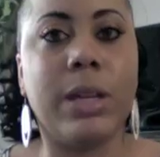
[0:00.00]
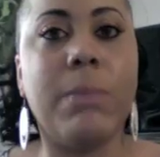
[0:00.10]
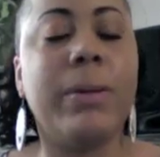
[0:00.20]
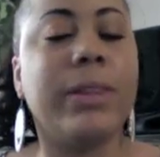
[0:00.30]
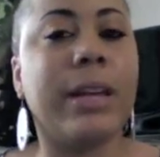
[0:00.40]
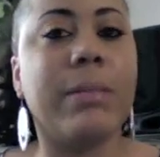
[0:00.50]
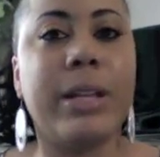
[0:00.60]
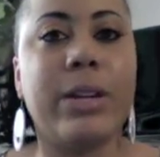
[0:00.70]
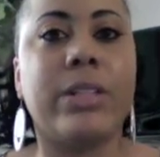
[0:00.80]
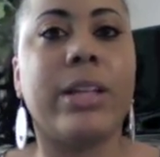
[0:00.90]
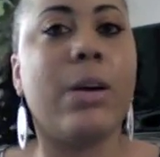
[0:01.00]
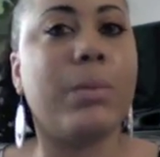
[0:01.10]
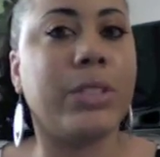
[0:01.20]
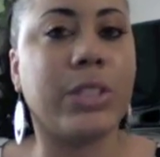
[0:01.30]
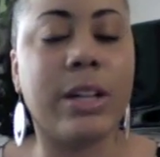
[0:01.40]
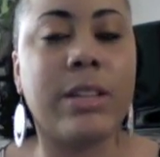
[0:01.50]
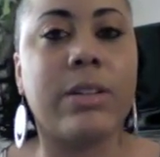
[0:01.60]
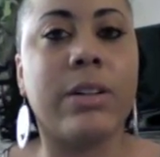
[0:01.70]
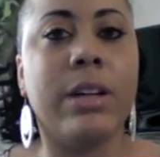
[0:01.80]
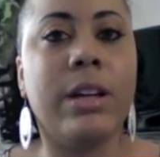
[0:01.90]
put them here to help each
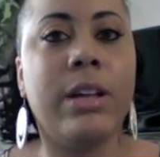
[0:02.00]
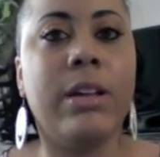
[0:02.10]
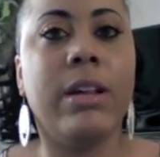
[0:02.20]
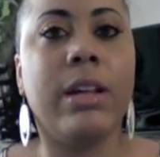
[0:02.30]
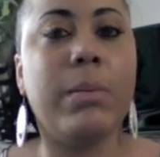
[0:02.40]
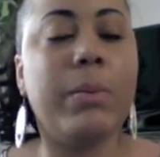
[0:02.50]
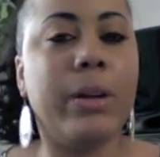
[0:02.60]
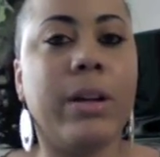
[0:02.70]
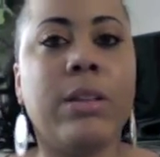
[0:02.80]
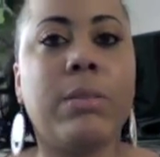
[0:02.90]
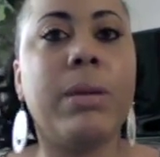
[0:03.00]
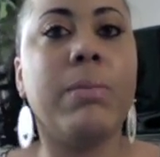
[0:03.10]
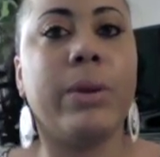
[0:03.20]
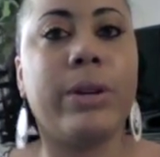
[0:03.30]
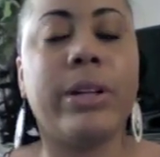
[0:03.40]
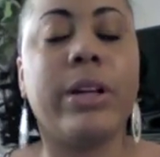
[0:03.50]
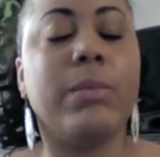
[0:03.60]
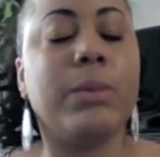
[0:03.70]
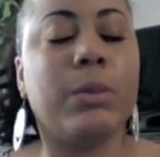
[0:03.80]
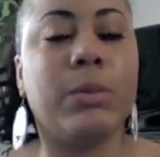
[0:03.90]
other. He put other people here to
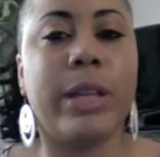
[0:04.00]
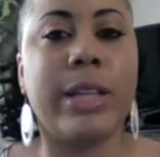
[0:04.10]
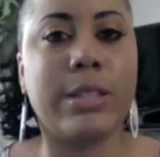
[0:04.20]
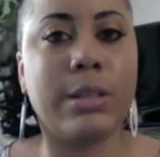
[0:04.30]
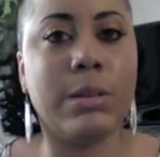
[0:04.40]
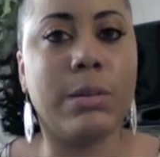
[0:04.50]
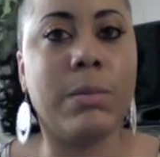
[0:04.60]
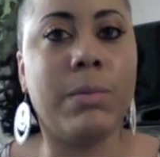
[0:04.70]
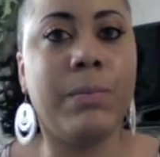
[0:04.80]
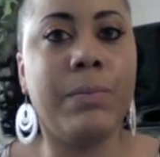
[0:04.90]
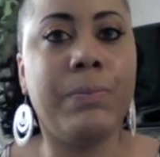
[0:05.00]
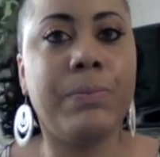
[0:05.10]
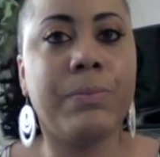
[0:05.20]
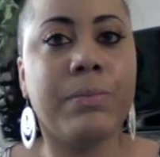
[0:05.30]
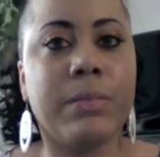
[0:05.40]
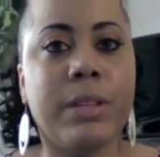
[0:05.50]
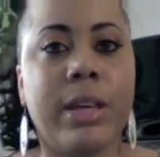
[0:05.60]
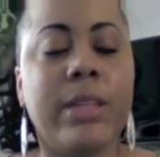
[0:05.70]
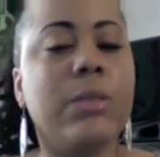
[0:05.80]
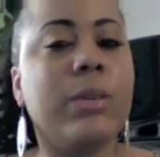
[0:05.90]
help you through that too.
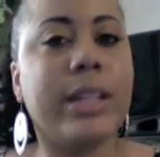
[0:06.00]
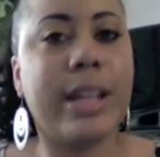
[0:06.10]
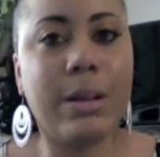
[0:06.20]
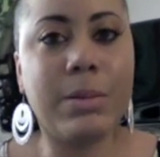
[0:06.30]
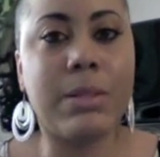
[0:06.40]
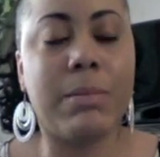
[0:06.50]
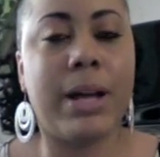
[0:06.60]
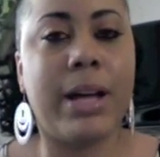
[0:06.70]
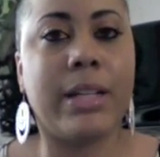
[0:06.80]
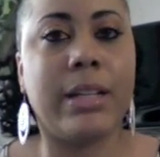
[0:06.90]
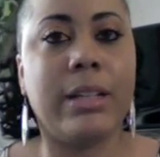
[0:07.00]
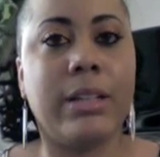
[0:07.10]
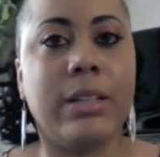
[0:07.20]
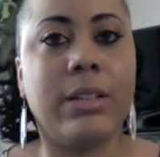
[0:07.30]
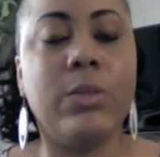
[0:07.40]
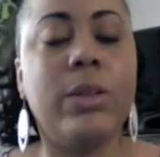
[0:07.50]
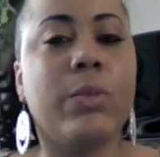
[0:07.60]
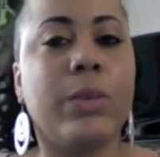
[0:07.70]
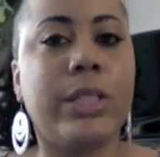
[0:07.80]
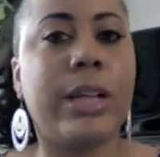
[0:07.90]
And you can help somebody. You
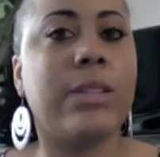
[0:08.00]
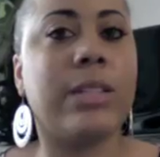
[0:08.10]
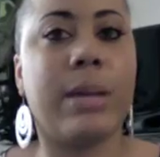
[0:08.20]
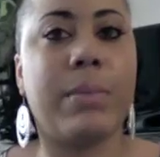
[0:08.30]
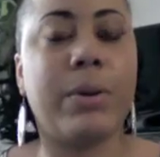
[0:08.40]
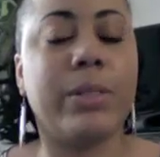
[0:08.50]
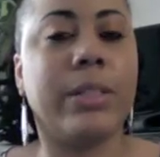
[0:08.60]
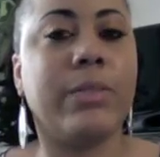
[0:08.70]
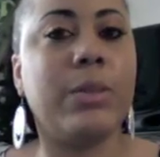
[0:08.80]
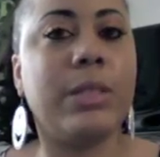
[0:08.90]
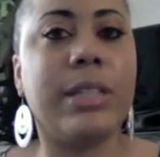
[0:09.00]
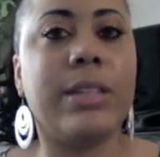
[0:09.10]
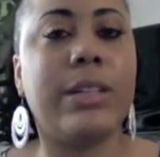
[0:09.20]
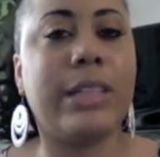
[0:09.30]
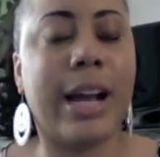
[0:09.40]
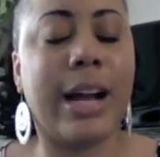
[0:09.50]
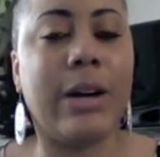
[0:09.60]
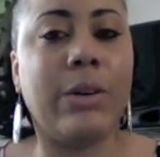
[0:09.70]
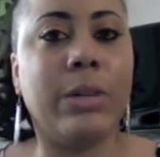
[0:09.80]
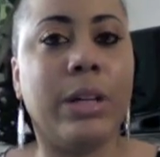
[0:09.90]
can reach out to that person if you see they're
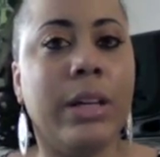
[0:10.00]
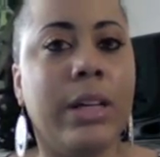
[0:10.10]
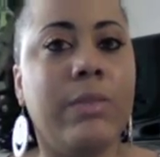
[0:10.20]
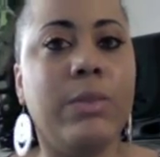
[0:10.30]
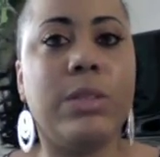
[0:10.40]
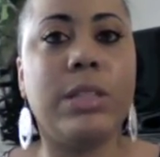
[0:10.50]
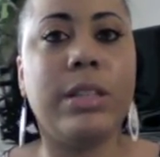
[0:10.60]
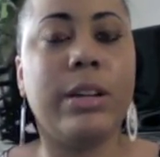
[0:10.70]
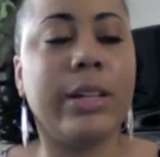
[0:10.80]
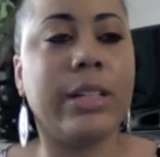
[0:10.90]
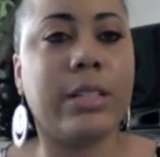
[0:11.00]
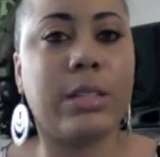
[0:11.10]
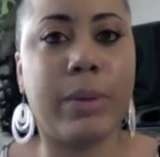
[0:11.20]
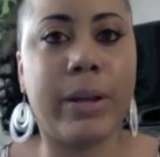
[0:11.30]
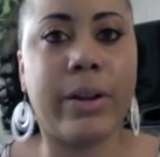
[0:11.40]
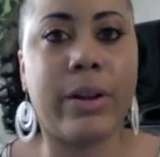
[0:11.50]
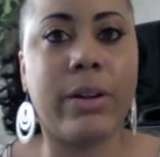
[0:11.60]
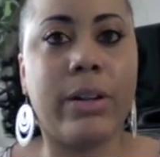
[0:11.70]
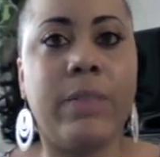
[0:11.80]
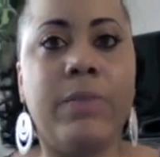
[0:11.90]
down, if you see they're in
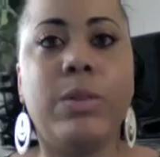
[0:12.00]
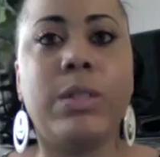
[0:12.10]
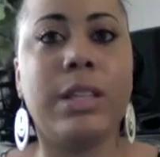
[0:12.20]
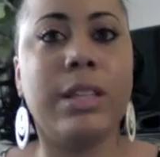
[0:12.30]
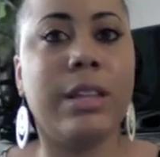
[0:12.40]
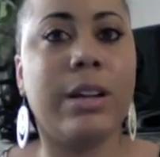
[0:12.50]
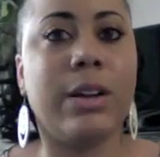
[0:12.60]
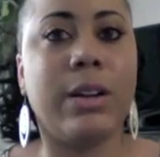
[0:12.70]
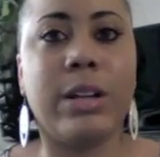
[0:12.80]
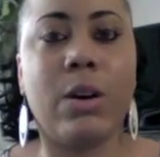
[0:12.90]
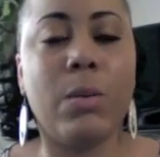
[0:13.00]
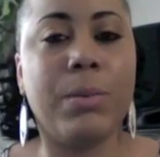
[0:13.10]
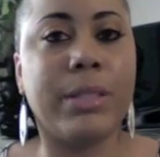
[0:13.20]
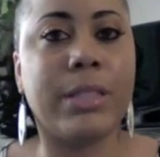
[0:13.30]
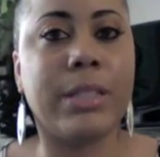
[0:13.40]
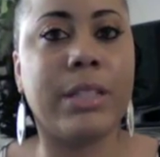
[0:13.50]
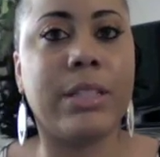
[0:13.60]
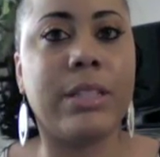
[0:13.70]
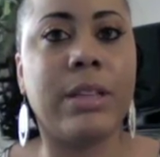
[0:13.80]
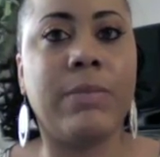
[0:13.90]
despair, if you see they're in
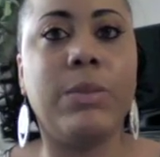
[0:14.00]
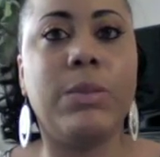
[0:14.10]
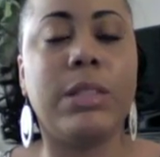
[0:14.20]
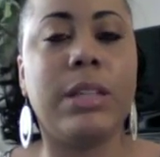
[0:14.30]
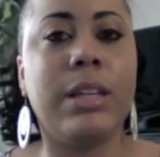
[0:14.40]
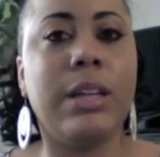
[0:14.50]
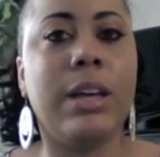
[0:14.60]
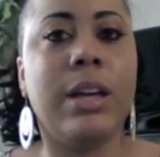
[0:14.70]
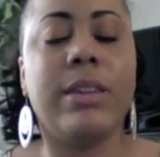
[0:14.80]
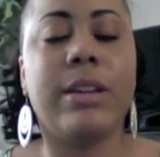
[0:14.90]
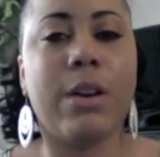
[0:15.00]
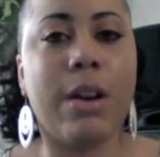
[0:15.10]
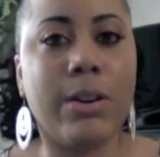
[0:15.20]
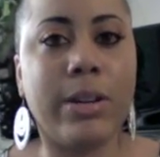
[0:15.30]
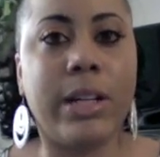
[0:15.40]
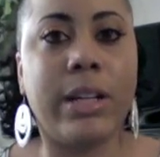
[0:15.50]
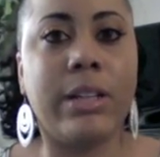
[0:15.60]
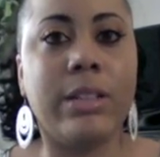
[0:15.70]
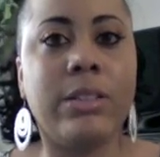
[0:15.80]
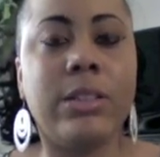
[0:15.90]
hopelessness, if you see they're
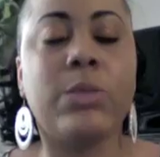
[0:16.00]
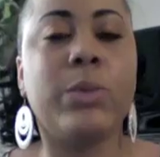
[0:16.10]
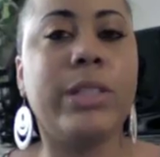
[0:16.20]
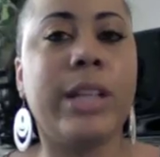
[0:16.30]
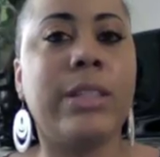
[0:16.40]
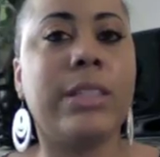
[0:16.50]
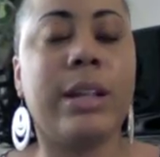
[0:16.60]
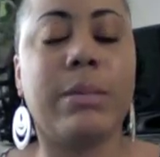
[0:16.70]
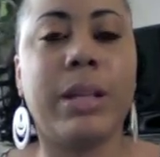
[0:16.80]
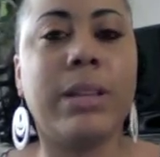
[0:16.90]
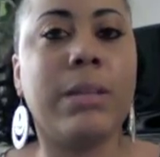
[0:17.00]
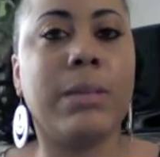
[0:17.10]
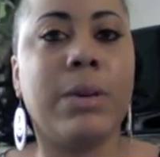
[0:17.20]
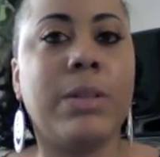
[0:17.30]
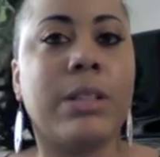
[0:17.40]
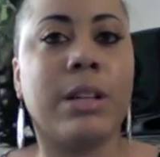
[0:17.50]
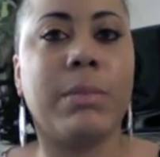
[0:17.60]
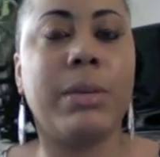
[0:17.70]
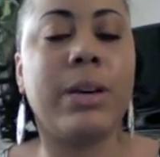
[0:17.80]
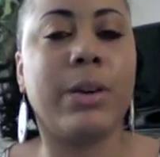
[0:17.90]
hurting. Just reach out to them. Let them know it's going to
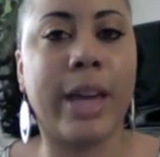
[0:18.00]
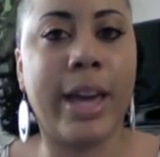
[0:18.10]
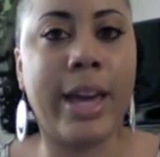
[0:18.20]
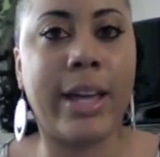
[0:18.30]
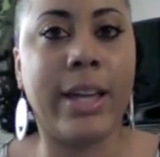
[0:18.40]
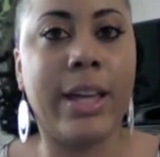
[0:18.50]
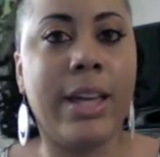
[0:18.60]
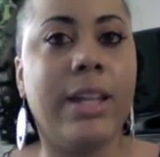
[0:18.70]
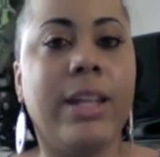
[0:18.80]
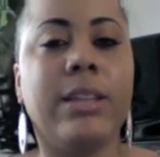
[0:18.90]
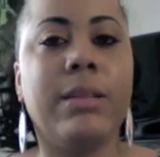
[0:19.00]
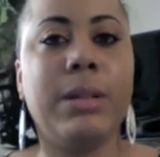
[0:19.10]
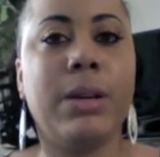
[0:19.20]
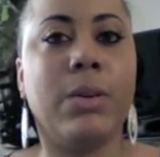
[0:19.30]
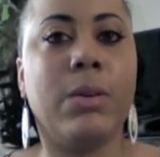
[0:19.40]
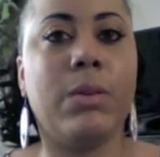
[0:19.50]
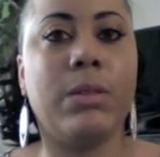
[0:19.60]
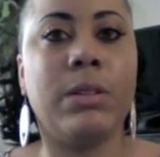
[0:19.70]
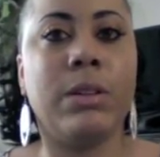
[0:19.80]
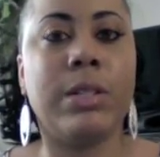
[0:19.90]
be okay. Let them know,
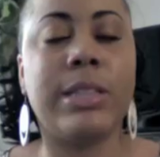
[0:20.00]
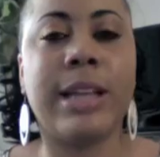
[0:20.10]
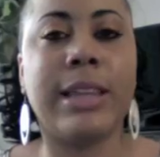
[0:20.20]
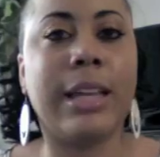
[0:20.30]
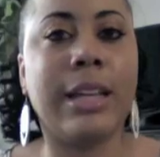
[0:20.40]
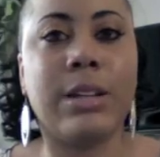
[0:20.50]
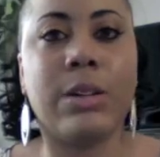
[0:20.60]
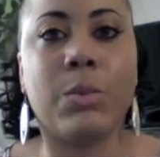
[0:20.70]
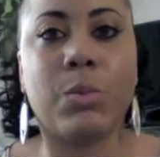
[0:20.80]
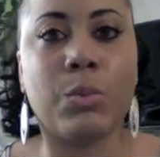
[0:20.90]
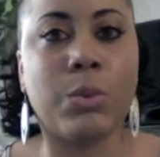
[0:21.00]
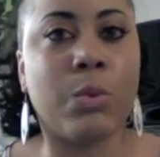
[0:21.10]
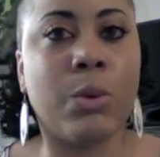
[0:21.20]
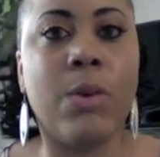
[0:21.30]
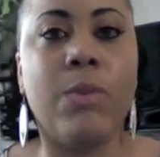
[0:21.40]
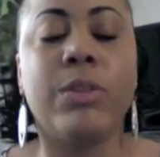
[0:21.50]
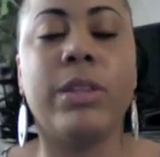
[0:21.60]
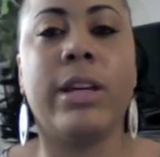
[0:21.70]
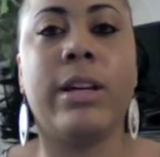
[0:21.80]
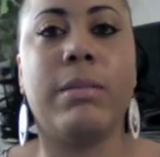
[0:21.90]
it's not the end of the road for
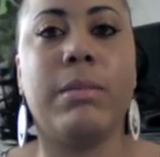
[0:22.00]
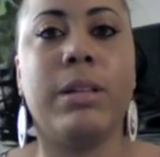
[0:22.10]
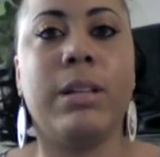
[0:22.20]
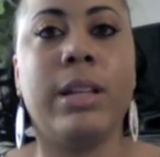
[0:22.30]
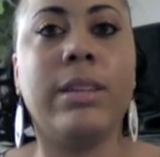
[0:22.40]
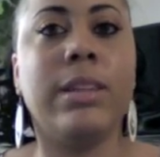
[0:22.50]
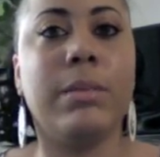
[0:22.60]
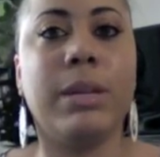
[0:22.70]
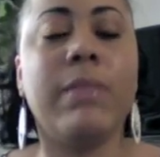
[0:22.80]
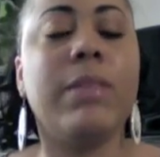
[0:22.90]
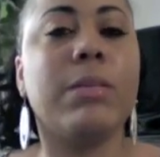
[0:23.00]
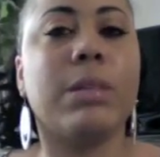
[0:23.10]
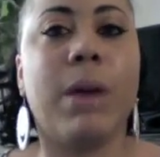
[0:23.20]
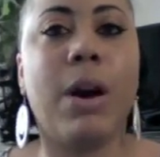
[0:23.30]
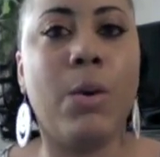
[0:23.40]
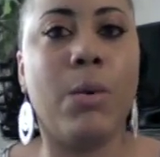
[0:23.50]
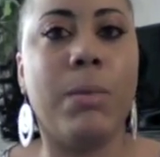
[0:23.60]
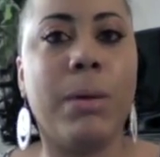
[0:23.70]
them. Give them some hope.